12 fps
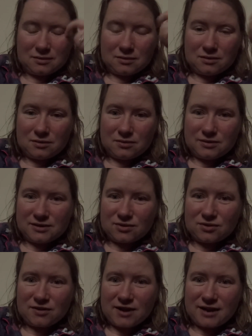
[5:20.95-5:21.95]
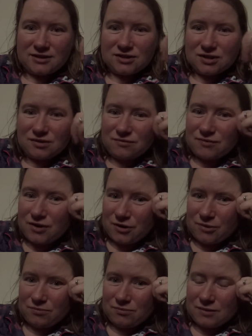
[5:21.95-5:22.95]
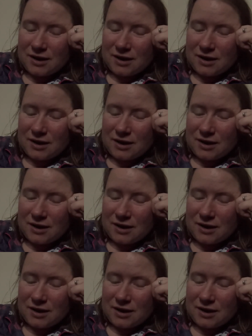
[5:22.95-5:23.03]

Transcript: Oh, is he going to enter the room?